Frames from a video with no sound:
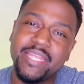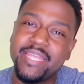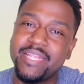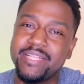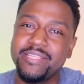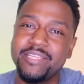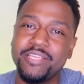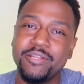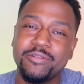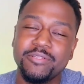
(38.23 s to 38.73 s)

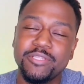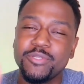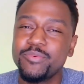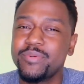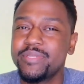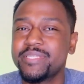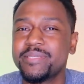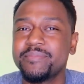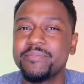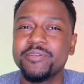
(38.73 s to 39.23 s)
and
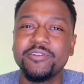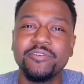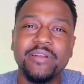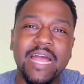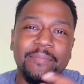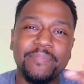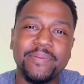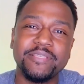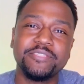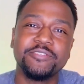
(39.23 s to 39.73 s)
doing some
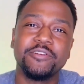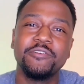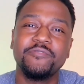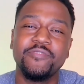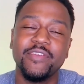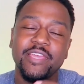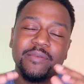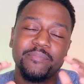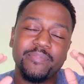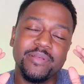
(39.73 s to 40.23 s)
crappy
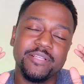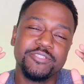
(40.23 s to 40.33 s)
survey,